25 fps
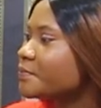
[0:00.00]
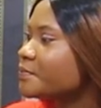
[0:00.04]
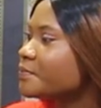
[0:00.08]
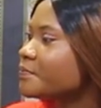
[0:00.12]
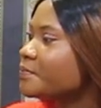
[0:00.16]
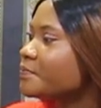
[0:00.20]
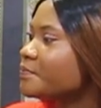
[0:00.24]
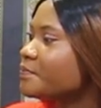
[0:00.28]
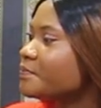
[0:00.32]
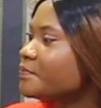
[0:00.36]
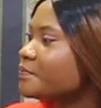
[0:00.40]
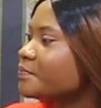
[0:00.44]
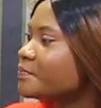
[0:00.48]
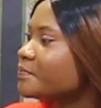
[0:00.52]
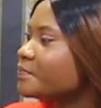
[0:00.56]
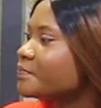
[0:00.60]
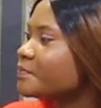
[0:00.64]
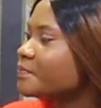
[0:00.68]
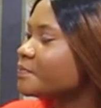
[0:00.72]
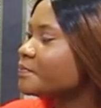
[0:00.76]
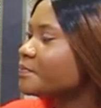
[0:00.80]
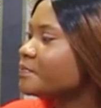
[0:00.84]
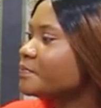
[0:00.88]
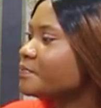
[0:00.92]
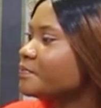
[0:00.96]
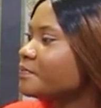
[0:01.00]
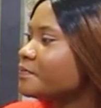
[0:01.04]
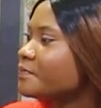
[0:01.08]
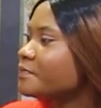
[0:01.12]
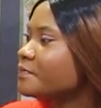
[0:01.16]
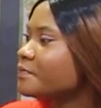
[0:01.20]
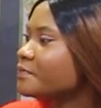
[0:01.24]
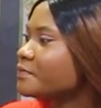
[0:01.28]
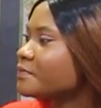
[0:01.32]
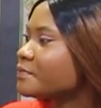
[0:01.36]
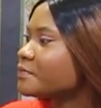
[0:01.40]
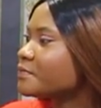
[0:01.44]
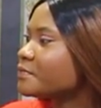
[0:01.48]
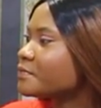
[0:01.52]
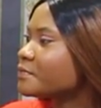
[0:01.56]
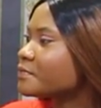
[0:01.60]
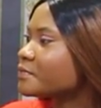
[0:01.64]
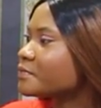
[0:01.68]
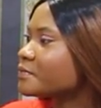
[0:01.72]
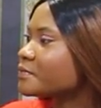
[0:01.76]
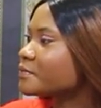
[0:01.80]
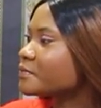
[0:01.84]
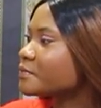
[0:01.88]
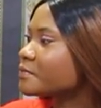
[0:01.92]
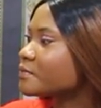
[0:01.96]

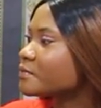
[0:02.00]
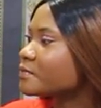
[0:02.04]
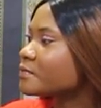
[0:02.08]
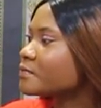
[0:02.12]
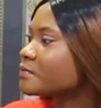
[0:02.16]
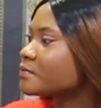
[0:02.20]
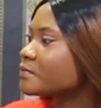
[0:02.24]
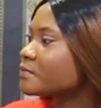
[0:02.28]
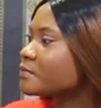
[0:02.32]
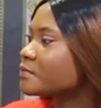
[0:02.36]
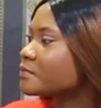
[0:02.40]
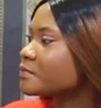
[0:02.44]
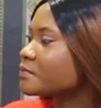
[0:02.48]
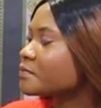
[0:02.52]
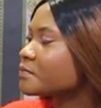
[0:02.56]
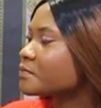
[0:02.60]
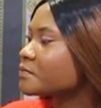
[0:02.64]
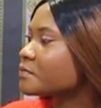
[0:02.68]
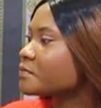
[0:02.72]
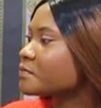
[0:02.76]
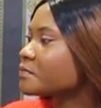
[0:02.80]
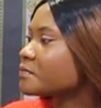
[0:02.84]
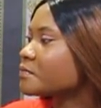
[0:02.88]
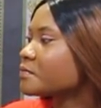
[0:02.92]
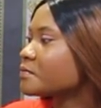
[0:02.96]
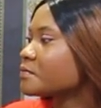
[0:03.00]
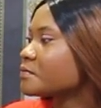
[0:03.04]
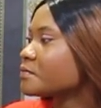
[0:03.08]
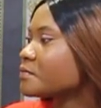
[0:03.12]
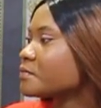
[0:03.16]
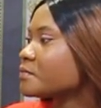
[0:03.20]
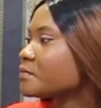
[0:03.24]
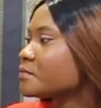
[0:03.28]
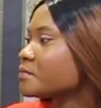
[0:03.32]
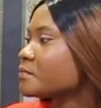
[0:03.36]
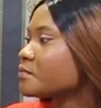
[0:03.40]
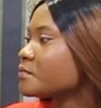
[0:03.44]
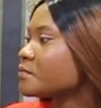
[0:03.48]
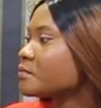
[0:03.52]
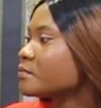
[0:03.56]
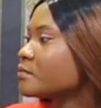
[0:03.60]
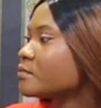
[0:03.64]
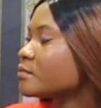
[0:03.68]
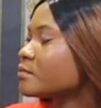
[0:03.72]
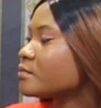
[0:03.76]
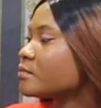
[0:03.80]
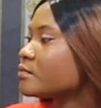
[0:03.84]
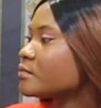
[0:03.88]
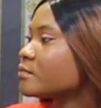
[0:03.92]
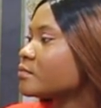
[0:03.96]

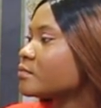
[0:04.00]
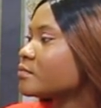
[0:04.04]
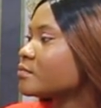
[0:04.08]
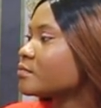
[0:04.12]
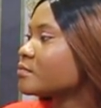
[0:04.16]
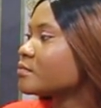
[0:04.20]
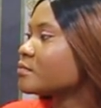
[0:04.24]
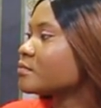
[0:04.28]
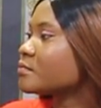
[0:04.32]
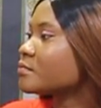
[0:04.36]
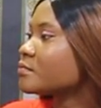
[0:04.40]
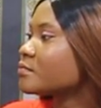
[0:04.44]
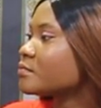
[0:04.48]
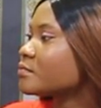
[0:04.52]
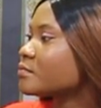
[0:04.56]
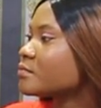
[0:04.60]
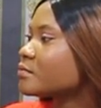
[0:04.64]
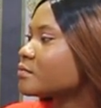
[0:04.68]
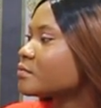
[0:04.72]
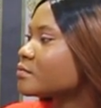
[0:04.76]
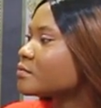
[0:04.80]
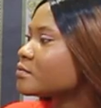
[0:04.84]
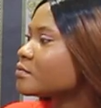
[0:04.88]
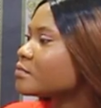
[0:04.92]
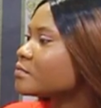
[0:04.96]
The person shown says nothing.